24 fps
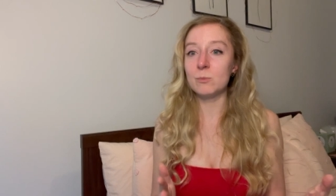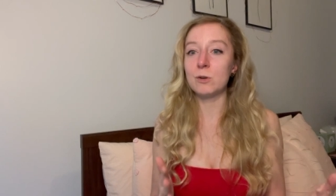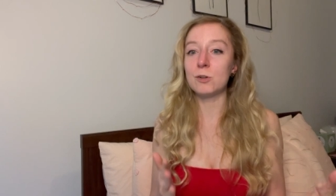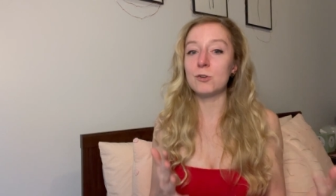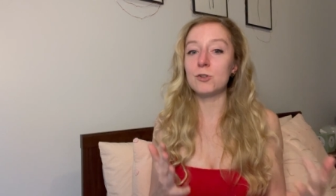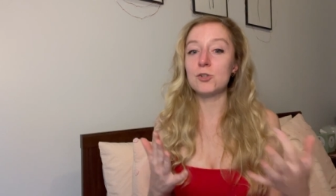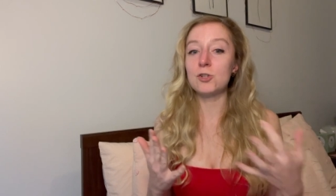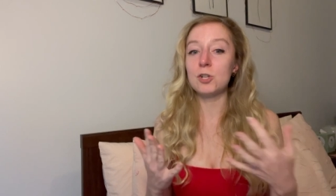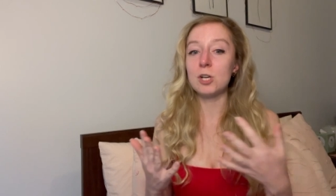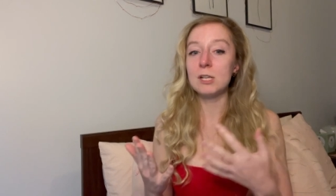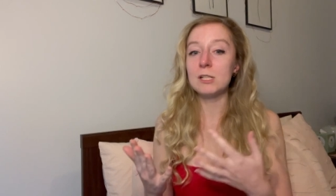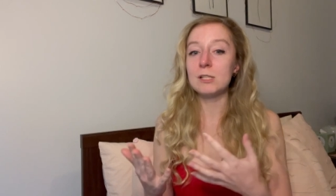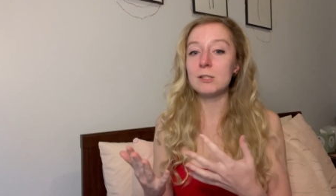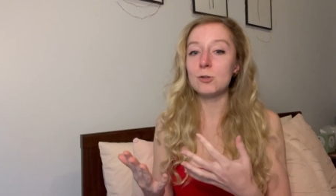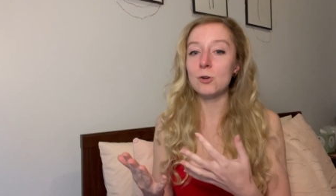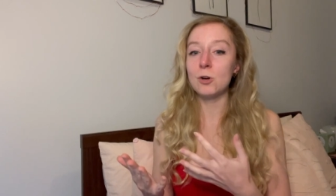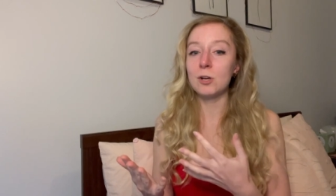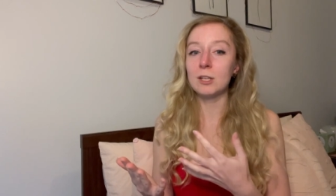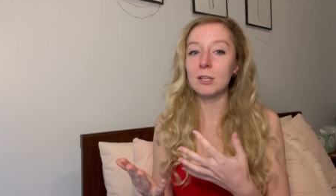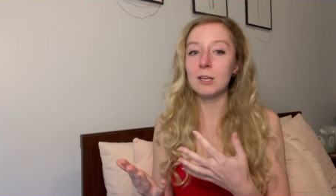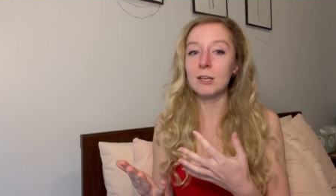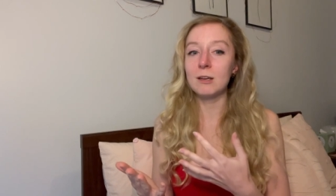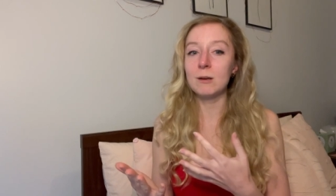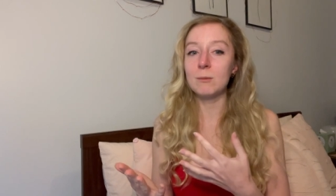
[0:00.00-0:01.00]
We're just
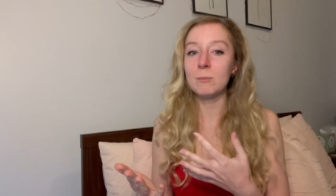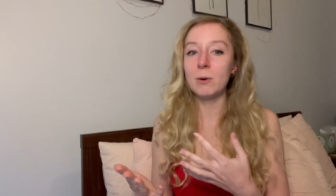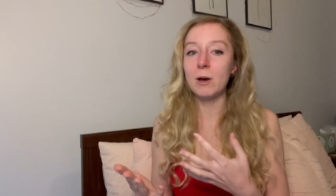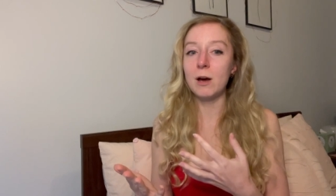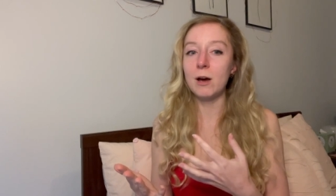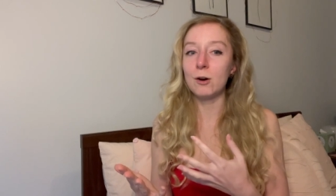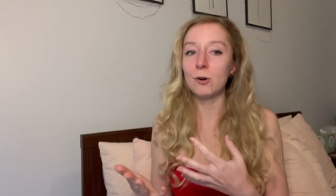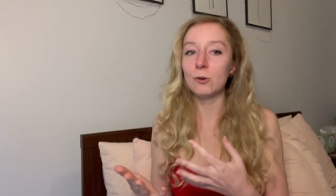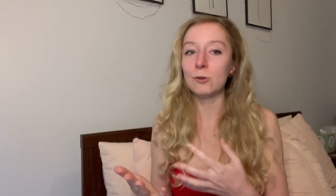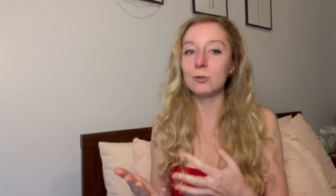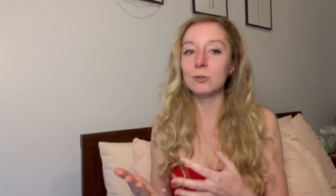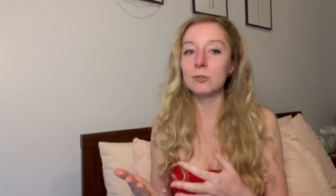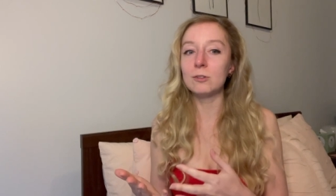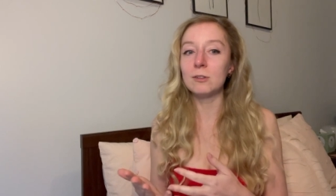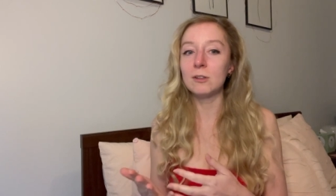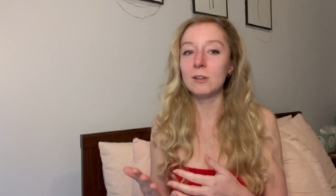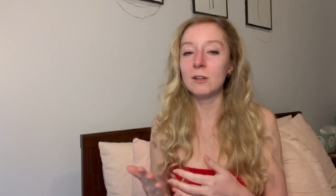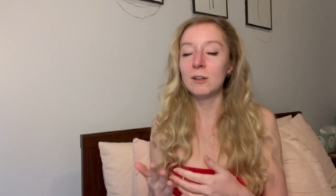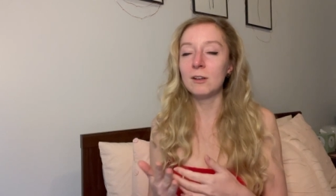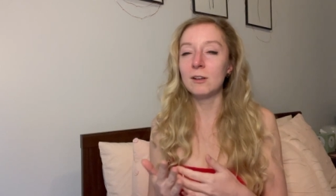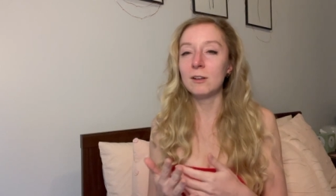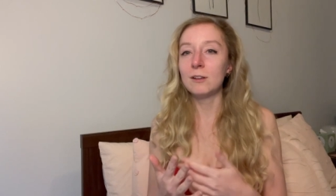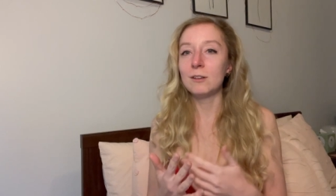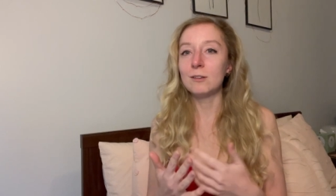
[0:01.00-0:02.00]
talking about,
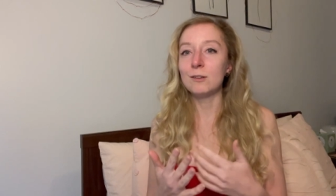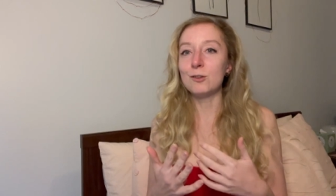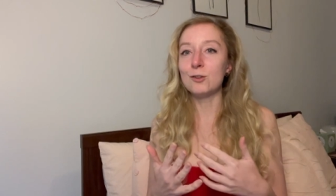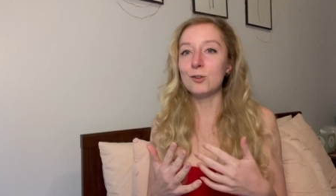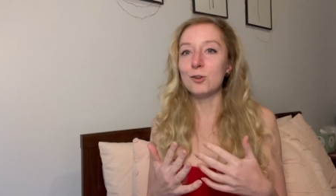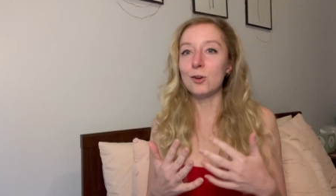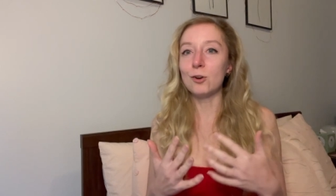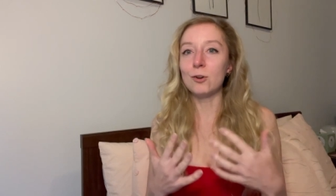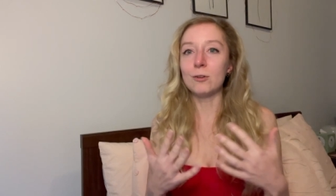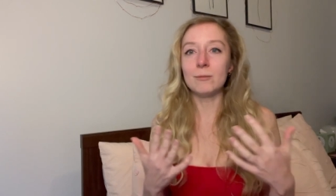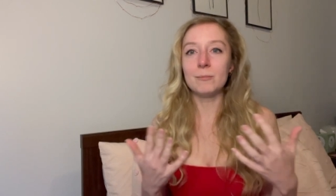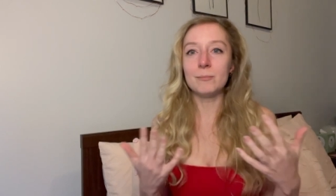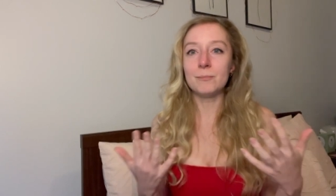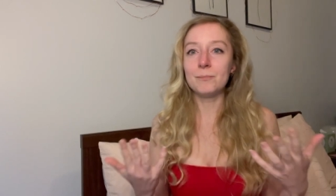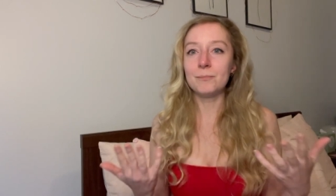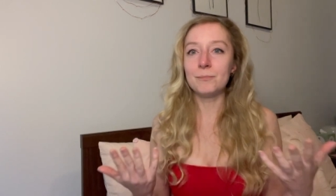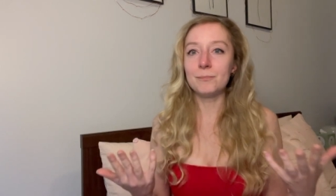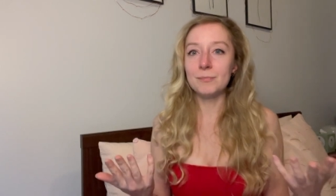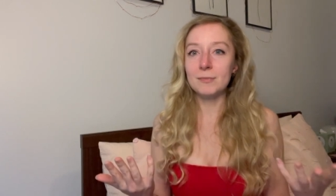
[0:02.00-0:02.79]
you know,